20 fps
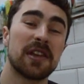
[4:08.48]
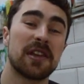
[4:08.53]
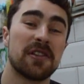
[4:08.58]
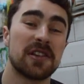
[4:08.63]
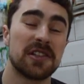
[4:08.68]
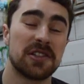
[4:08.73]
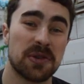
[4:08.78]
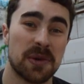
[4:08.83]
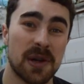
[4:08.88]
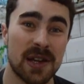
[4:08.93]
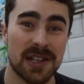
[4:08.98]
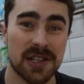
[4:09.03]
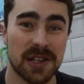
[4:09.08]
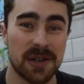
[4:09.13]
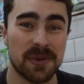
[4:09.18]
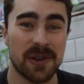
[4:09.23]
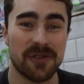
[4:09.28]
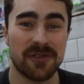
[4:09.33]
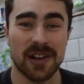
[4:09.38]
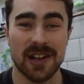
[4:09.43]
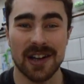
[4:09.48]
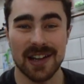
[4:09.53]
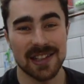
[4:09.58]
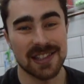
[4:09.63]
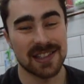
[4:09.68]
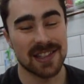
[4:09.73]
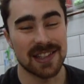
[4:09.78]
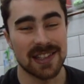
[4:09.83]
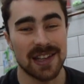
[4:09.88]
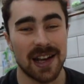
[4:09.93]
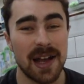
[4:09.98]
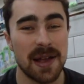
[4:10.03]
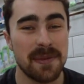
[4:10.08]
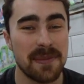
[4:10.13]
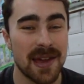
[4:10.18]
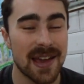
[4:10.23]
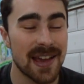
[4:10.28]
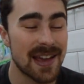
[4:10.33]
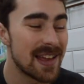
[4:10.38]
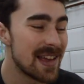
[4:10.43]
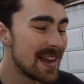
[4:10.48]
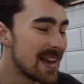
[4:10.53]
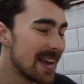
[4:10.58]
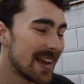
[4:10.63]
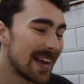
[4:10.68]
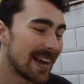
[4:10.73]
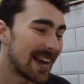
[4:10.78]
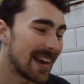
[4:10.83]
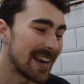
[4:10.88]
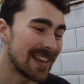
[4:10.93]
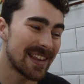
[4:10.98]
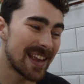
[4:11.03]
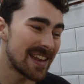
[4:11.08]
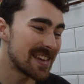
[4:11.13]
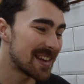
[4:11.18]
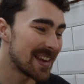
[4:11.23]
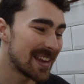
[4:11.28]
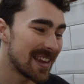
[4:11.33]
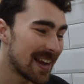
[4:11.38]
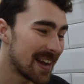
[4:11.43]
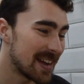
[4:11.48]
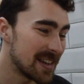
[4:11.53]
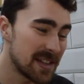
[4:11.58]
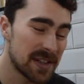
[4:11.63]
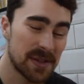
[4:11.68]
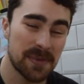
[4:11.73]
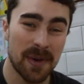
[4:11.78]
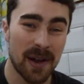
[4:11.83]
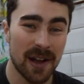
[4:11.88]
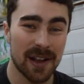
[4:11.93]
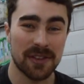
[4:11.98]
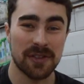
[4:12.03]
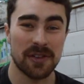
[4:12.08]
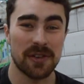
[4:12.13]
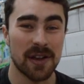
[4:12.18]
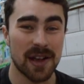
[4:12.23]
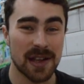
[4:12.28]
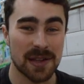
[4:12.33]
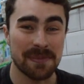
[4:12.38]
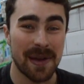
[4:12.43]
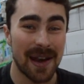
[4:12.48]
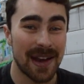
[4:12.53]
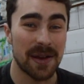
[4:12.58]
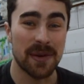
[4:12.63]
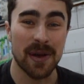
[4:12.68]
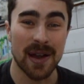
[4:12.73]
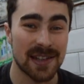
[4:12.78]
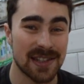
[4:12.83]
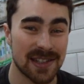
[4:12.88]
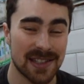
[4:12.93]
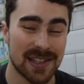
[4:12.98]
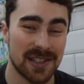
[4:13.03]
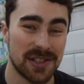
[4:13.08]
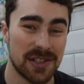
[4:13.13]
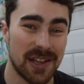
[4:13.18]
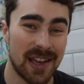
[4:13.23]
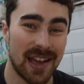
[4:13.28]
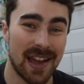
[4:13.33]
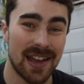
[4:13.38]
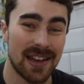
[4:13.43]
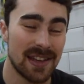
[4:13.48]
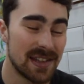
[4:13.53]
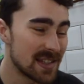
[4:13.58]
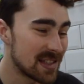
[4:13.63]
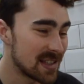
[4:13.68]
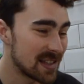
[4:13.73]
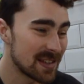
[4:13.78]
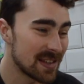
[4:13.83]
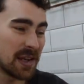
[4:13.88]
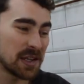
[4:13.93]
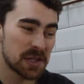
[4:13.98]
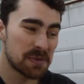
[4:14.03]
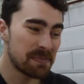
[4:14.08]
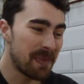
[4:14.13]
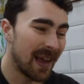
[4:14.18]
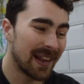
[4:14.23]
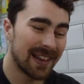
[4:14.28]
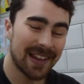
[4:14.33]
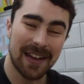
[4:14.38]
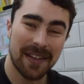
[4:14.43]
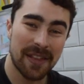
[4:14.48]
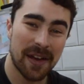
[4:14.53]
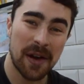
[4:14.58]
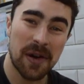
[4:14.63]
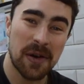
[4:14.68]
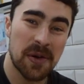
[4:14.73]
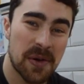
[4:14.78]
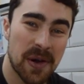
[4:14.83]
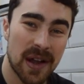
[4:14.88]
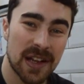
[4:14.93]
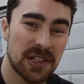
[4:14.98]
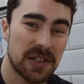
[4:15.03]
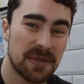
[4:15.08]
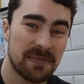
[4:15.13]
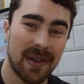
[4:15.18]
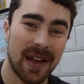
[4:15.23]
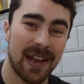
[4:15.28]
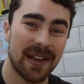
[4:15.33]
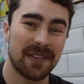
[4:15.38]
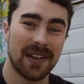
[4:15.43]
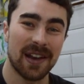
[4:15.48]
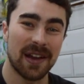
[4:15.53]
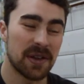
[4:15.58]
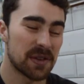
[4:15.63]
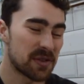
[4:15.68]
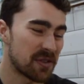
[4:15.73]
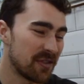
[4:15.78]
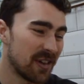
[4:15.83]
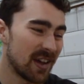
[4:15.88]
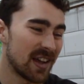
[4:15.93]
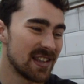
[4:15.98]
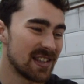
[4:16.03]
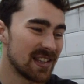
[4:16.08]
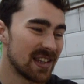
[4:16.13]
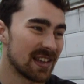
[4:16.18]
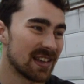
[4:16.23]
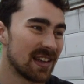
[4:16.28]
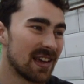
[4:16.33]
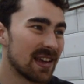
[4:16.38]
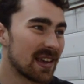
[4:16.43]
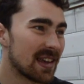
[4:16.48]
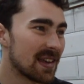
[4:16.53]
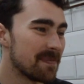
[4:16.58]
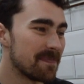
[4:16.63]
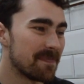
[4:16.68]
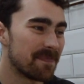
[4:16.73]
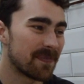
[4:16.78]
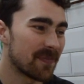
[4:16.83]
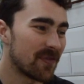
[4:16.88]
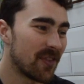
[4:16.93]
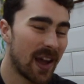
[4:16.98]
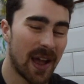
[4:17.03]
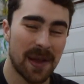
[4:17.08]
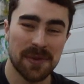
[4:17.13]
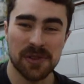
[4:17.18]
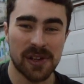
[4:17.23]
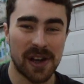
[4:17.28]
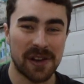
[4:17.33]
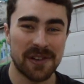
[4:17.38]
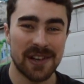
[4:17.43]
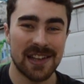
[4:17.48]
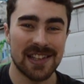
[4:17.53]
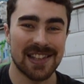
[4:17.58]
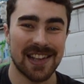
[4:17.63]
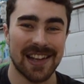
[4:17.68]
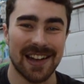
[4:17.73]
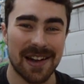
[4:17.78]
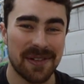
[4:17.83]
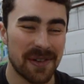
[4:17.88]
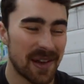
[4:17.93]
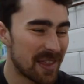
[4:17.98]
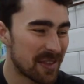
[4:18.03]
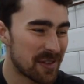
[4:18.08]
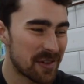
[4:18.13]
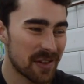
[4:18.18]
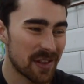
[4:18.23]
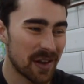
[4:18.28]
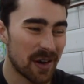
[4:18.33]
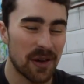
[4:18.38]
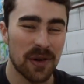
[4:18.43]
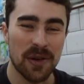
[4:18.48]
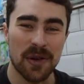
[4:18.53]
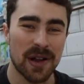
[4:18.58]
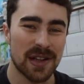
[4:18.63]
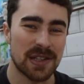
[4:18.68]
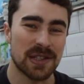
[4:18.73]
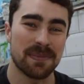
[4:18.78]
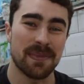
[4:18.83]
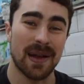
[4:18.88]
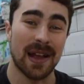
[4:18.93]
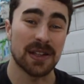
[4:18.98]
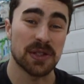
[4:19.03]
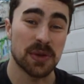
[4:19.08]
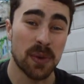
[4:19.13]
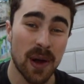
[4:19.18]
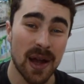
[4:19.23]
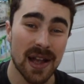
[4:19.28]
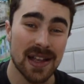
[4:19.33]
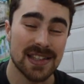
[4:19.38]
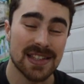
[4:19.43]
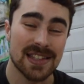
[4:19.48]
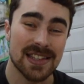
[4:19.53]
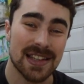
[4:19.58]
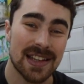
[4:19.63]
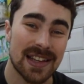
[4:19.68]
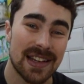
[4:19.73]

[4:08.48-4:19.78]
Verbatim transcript: your intuition with regards to timing and essentially yeah just work through as many questions as you can. Just I just banged out the whole question bank when I was revising like for abstract reasoning, I went through the whole question bank twice.